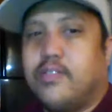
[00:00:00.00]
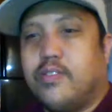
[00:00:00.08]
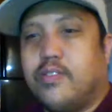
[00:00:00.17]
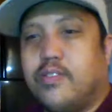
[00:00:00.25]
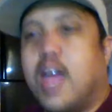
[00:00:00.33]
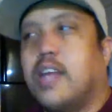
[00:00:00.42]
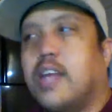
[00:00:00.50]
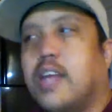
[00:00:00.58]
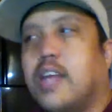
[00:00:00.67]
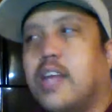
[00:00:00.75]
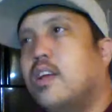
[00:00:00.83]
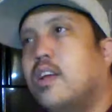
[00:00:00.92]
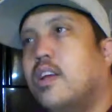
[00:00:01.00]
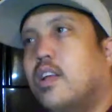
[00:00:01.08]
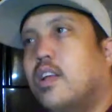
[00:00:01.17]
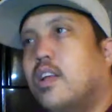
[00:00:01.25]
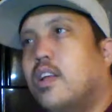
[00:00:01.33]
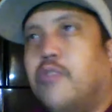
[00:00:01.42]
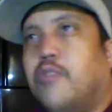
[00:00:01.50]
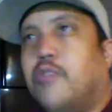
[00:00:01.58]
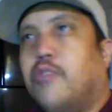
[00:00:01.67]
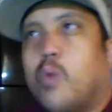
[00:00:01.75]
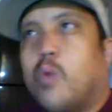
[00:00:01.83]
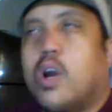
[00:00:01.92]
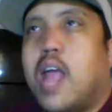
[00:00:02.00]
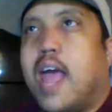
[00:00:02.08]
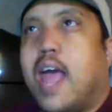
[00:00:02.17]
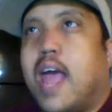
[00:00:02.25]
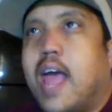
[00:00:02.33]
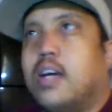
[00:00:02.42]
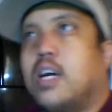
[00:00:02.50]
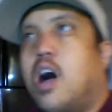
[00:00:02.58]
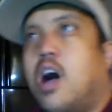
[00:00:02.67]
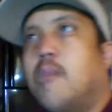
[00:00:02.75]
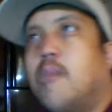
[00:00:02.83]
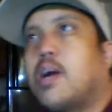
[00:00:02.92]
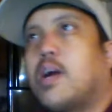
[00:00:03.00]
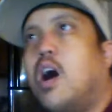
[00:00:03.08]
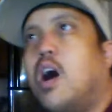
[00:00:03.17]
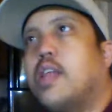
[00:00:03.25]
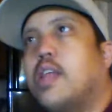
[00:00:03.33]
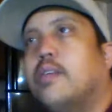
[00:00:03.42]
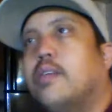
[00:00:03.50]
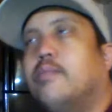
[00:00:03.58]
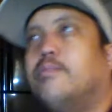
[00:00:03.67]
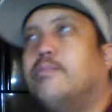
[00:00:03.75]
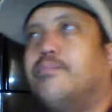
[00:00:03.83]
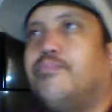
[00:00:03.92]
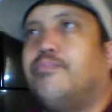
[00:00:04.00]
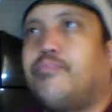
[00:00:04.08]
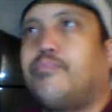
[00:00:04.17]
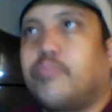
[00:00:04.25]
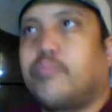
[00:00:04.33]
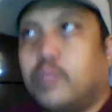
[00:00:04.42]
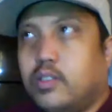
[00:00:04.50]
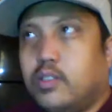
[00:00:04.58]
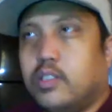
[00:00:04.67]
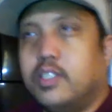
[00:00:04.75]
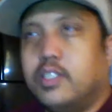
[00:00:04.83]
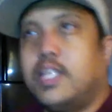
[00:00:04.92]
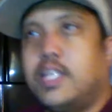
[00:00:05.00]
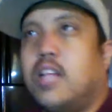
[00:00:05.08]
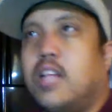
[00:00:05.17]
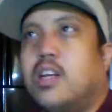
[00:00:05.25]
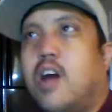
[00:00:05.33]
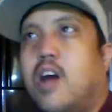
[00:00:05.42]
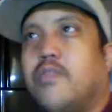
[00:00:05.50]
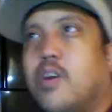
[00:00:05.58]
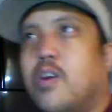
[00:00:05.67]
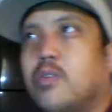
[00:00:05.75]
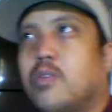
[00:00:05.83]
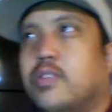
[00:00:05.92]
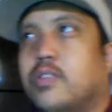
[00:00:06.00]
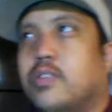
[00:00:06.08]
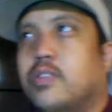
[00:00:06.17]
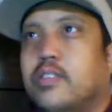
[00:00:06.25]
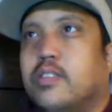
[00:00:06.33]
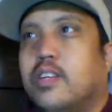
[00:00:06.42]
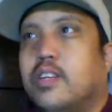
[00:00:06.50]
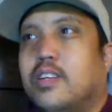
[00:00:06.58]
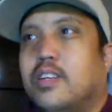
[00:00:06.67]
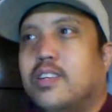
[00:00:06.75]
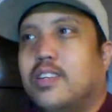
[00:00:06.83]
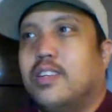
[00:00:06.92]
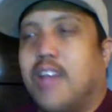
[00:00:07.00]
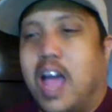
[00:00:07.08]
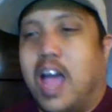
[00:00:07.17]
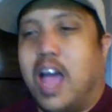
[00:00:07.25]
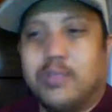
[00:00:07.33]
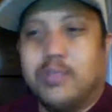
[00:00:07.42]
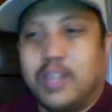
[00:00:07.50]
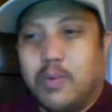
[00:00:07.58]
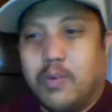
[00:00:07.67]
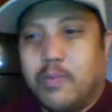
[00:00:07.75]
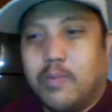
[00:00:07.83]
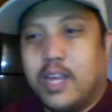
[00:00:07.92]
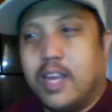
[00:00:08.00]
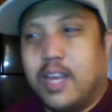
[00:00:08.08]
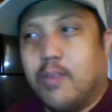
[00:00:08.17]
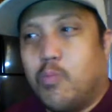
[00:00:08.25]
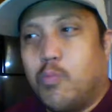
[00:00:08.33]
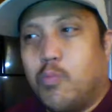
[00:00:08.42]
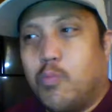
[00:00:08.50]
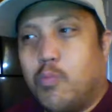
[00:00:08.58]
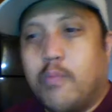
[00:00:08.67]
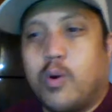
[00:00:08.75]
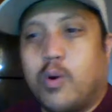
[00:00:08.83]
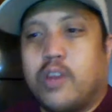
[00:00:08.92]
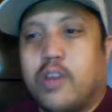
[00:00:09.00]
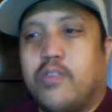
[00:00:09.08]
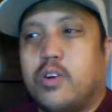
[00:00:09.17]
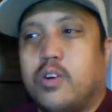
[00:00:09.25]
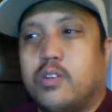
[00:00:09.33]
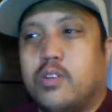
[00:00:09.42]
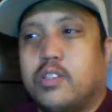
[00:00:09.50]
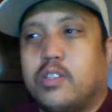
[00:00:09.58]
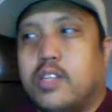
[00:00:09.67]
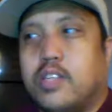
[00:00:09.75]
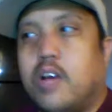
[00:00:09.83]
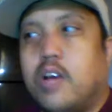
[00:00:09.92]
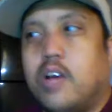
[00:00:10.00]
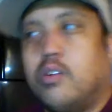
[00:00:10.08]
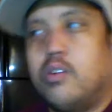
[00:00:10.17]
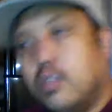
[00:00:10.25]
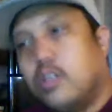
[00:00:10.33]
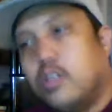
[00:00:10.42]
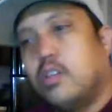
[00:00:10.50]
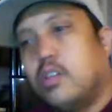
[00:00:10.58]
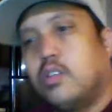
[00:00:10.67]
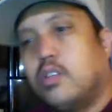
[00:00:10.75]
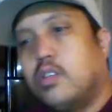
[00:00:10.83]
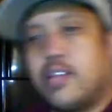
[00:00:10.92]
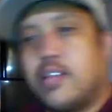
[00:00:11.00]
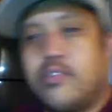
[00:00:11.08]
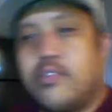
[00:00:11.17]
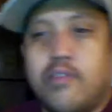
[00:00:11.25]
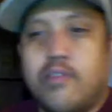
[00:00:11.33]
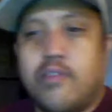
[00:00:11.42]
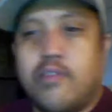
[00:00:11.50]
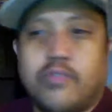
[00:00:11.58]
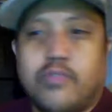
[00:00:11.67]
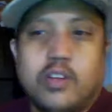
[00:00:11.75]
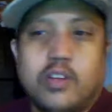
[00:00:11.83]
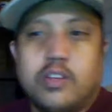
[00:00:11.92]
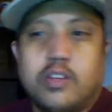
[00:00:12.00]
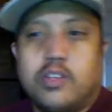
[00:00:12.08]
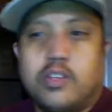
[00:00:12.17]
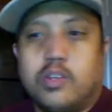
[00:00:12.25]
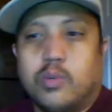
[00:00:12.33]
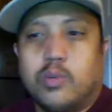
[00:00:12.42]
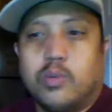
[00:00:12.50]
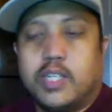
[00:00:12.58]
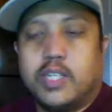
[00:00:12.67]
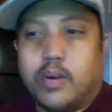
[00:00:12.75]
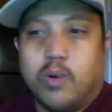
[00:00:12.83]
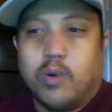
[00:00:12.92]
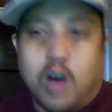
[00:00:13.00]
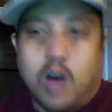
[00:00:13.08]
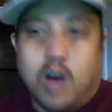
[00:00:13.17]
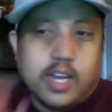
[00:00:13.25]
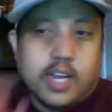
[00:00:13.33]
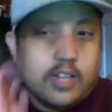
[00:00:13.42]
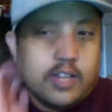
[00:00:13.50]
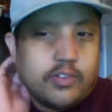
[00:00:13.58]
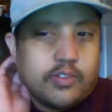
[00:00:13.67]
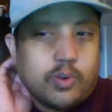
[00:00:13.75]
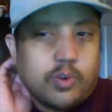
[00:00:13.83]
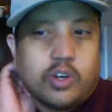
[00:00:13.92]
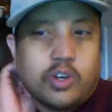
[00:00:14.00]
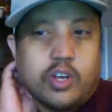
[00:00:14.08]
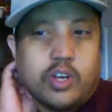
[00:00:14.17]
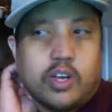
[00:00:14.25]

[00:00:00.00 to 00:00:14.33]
and if we weren't at a Comic-Con selling off those, it would be way more difficult to sell that stuff to a general audience or to,